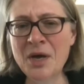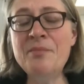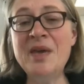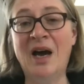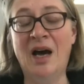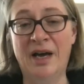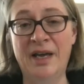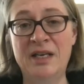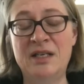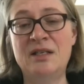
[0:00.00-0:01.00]

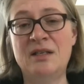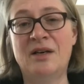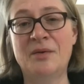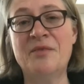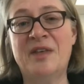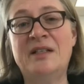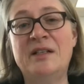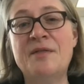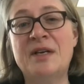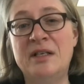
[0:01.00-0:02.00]
behind
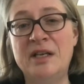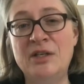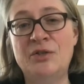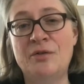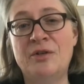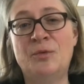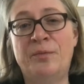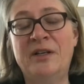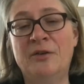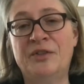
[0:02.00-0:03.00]
that lead to the
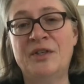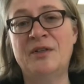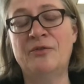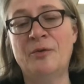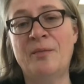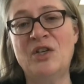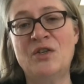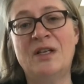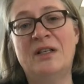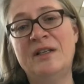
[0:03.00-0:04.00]
spread of disinformation,
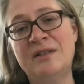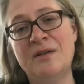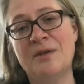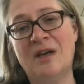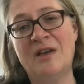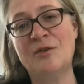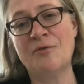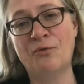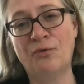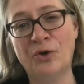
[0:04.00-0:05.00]
at least in the case of
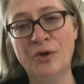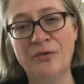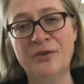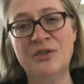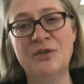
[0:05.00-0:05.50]
the Foreign Office.